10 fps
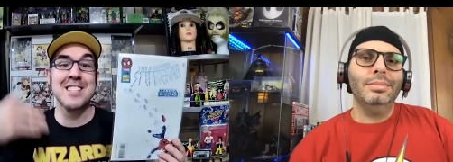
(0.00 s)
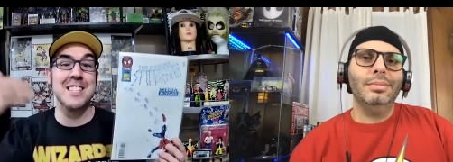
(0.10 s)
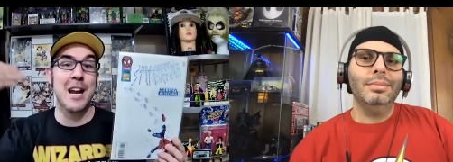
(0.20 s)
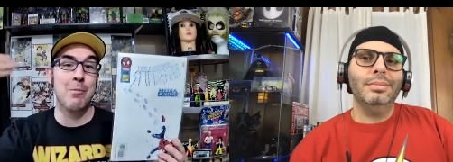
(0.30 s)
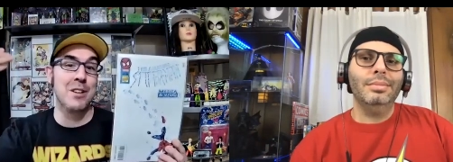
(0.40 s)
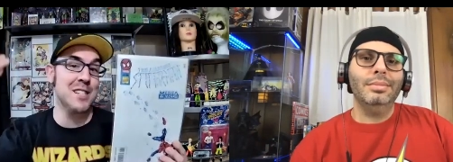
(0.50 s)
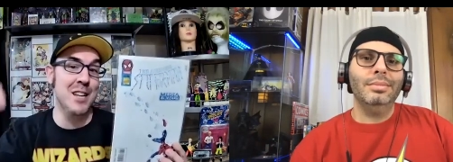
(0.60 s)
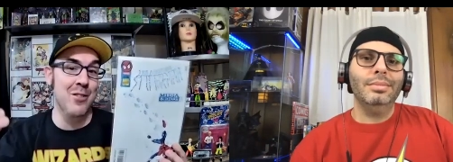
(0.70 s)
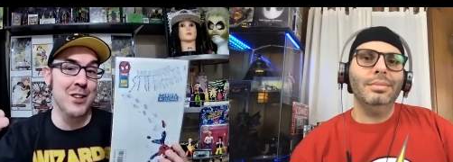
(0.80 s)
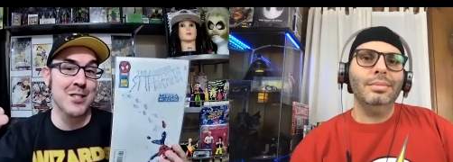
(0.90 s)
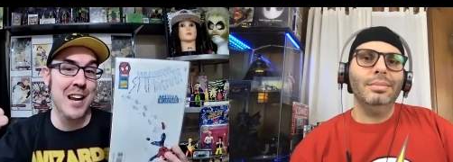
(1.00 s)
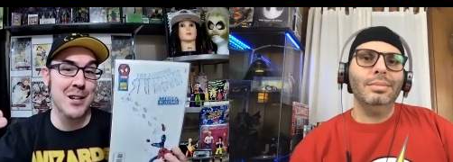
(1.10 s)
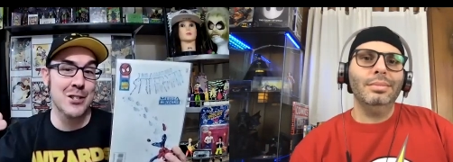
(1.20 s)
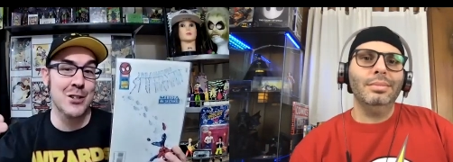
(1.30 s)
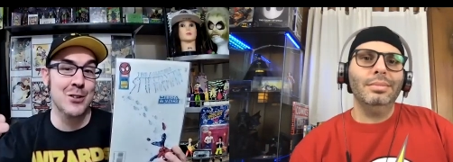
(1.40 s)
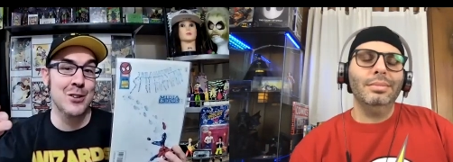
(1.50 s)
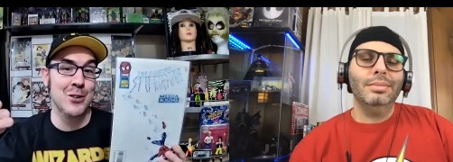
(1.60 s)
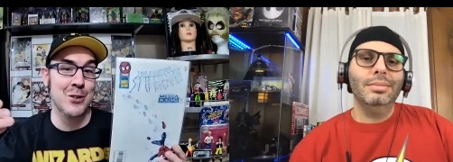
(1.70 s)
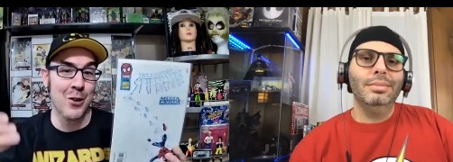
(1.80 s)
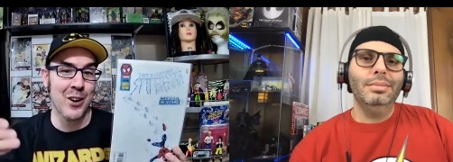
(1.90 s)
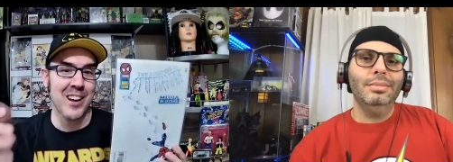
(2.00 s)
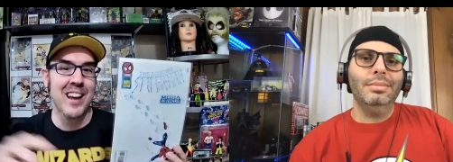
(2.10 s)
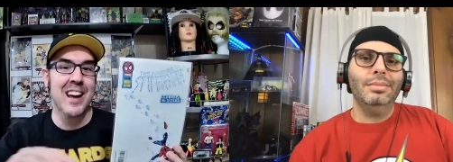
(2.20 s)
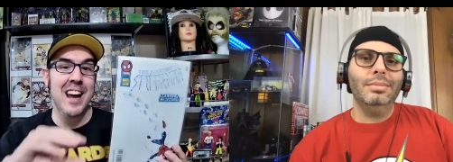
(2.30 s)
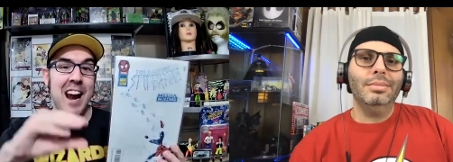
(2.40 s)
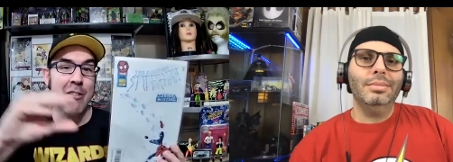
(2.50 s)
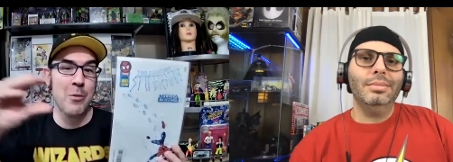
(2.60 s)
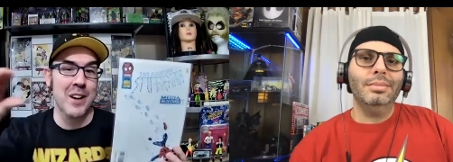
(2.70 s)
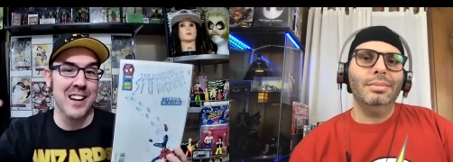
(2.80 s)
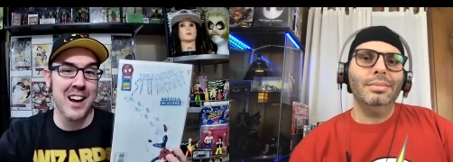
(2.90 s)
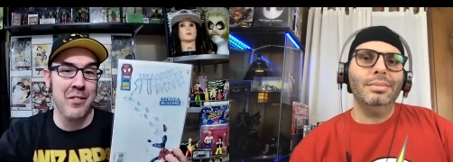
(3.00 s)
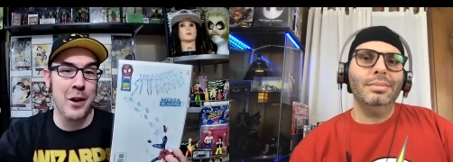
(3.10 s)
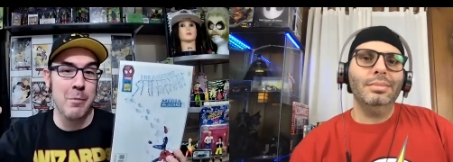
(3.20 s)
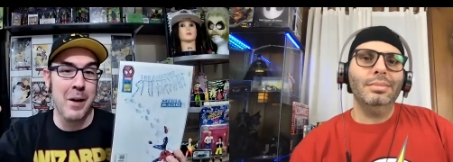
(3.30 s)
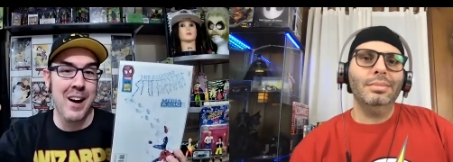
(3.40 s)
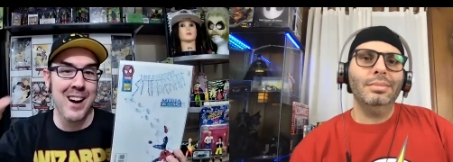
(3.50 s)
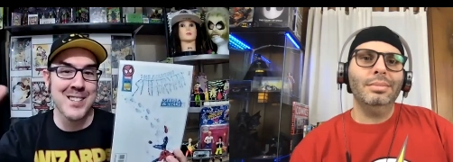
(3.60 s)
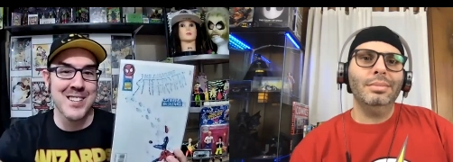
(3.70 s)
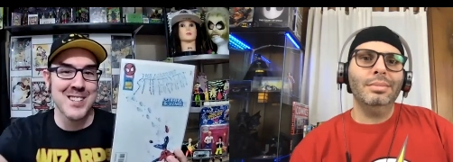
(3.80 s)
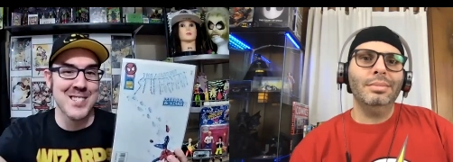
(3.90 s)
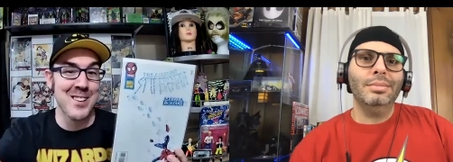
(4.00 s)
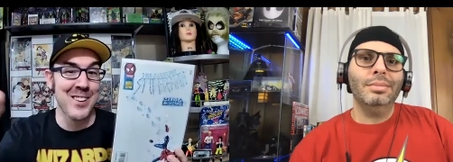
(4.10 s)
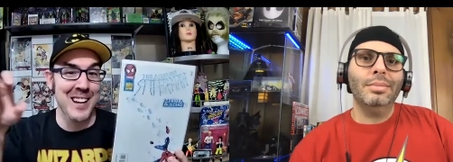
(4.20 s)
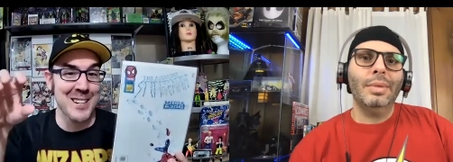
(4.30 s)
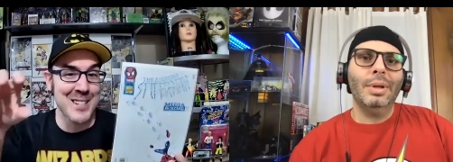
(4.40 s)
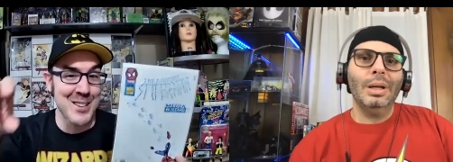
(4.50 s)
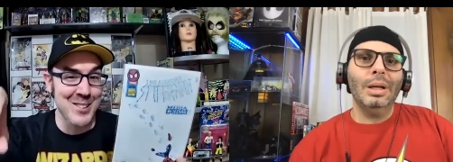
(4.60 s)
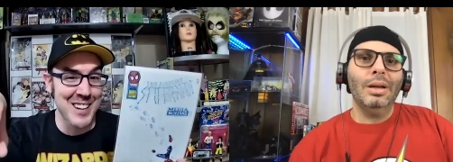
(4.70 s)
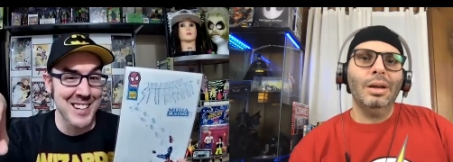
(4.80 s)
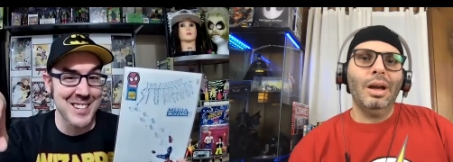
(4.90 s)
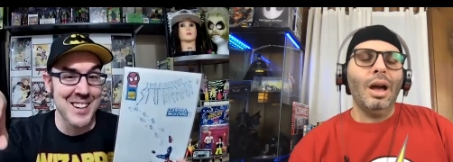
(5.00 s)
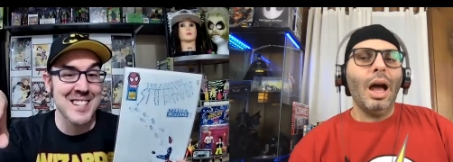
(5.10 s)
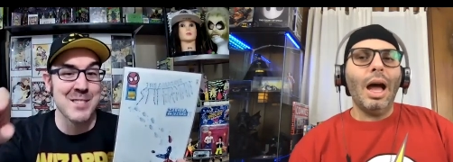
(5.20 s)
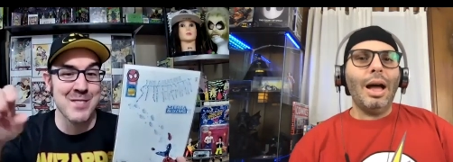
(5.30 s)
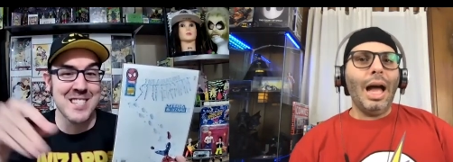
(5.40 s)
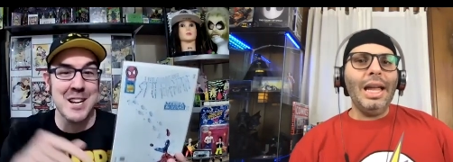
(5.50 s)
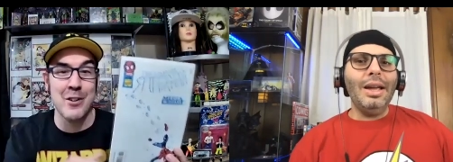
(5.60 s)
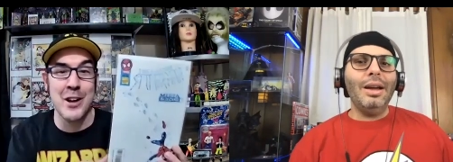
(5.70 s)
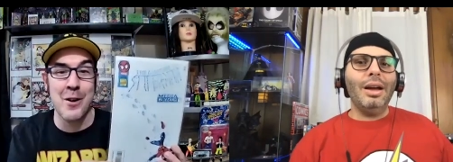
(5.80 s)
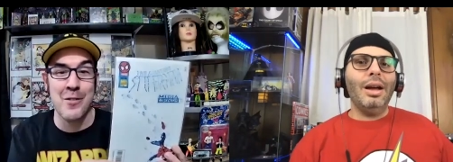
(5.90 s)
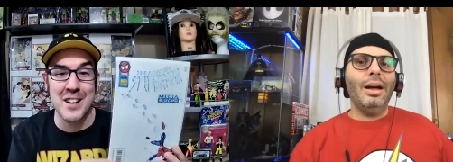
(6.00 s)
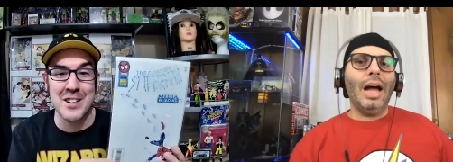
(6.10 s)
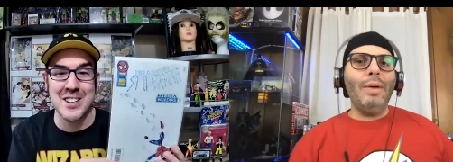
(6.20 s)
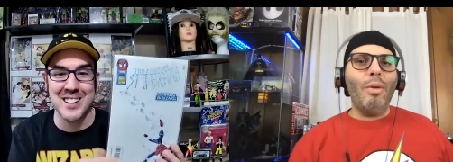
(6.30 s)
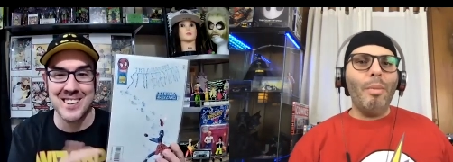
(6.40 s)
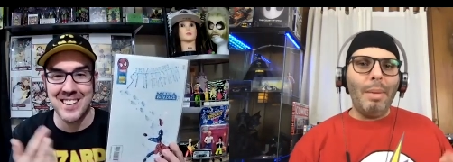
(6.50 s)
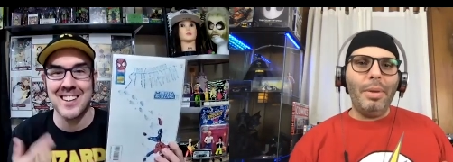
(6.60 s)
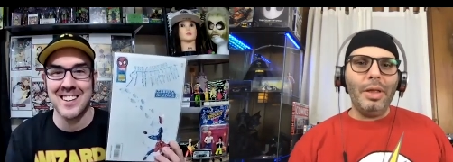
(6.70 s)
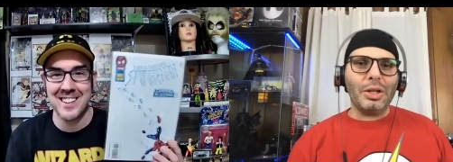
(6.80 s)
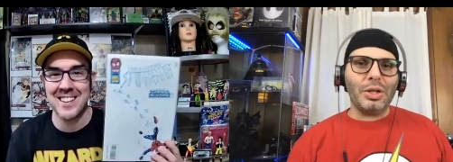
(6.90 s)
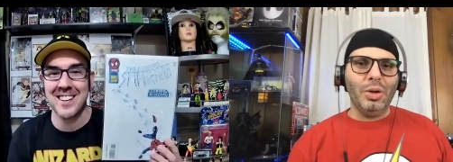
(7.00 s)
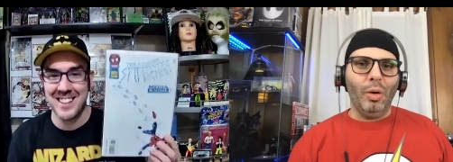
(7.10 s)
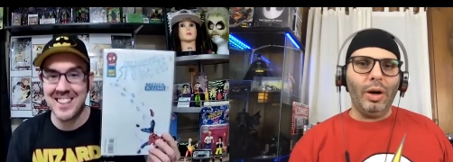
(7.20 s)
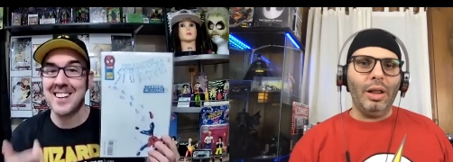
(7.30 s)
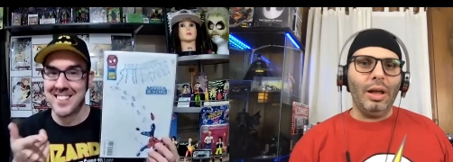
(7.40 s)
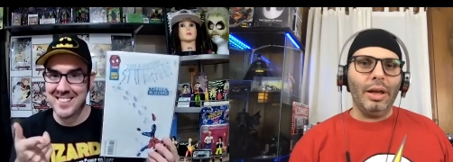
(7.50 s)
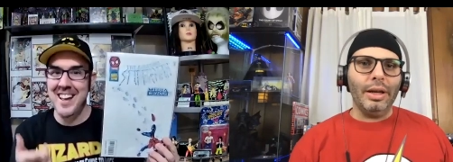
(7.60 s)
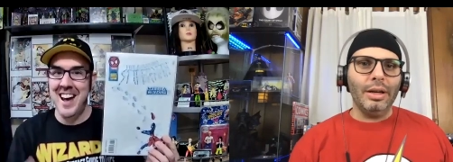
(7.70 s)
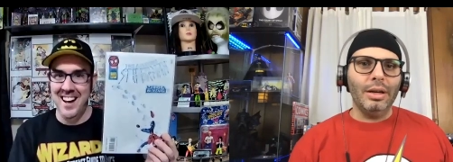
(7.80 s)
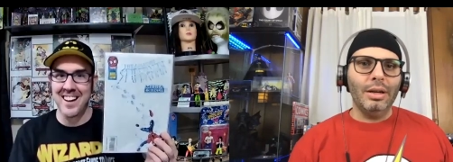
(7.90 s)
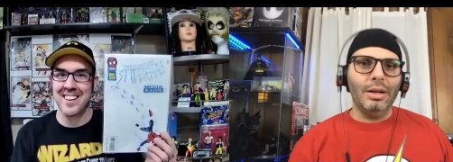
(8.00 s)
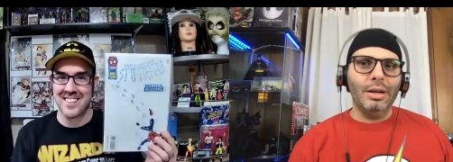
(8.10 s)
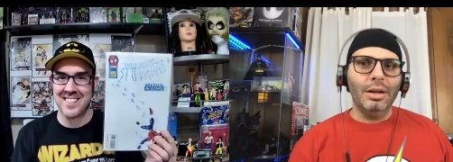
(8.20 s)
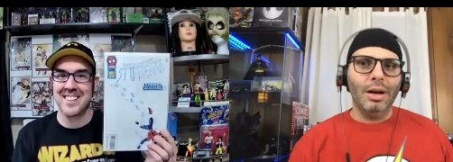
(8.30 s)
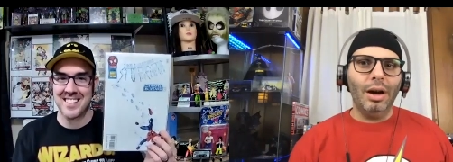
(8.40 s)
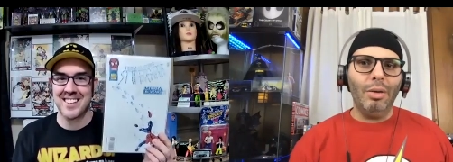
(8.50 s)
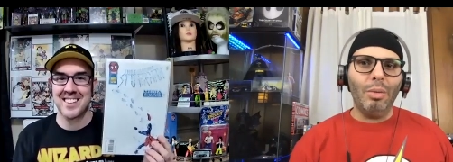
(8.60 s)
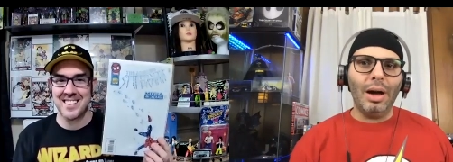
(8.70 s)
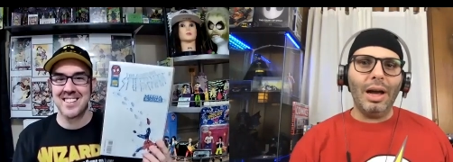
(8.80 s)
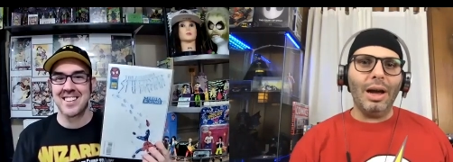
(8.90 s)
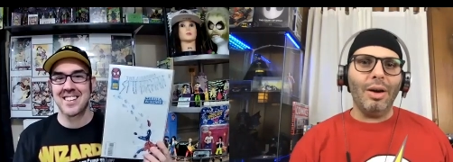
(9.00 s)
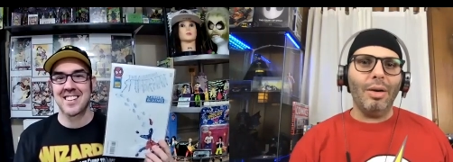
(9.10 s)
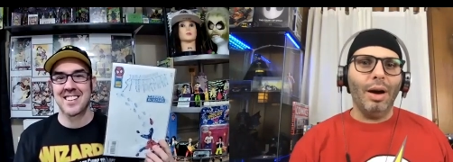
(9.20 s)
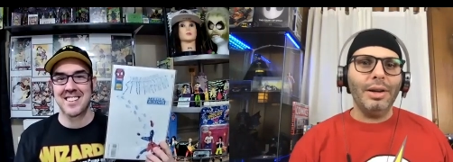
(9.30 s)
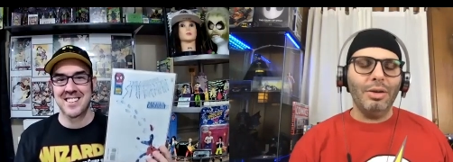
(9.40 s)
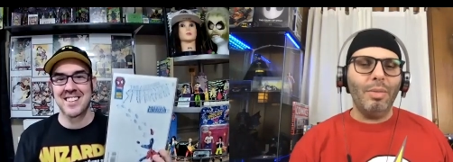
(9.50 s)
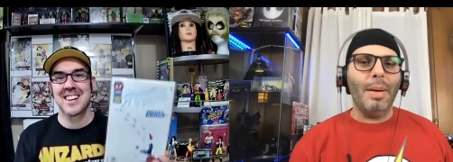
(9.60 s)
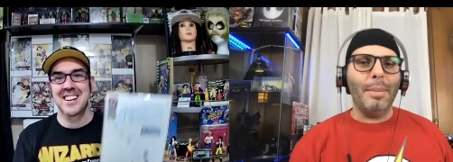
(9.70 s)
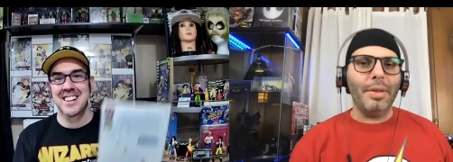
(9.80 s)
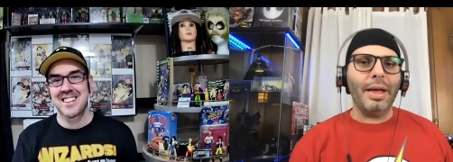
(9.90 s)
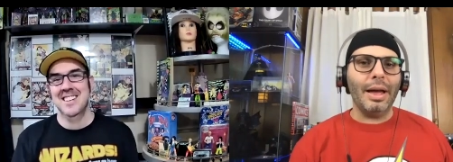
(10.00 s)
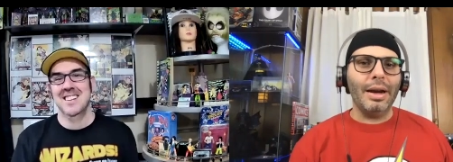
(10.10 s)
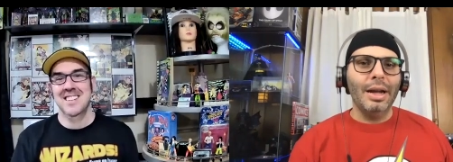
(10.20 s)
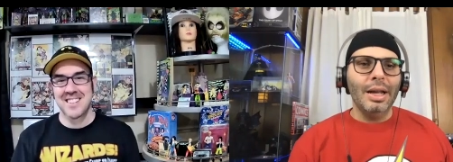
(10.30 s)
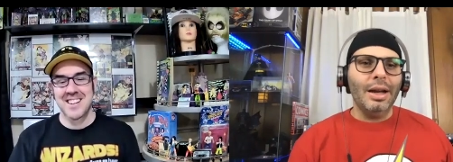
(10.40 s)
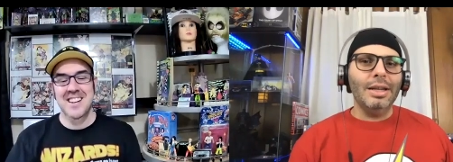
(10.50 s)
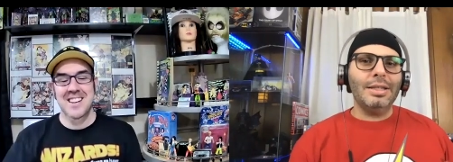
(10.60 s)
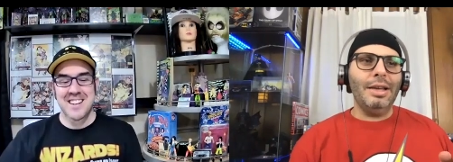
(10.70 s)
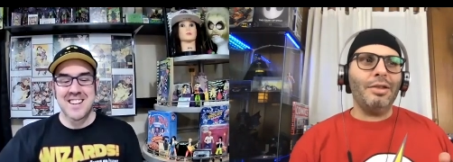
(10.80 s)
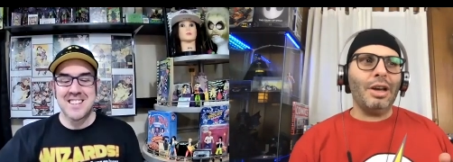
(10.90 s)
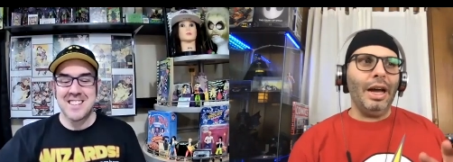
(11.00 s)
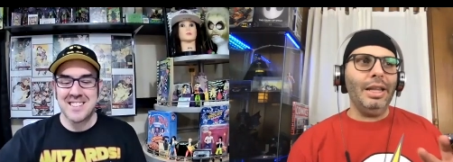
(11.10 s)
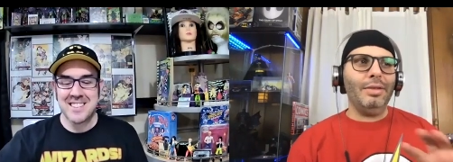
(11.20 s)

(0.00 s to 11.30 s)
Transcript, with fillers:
Speaker 1: set up a TV station in New York and everybody got their boxes so they could tune into his
Speaker 2: Mysterio. I remember this storyline. Yeah. Oh, wow. I do remember that, because they kind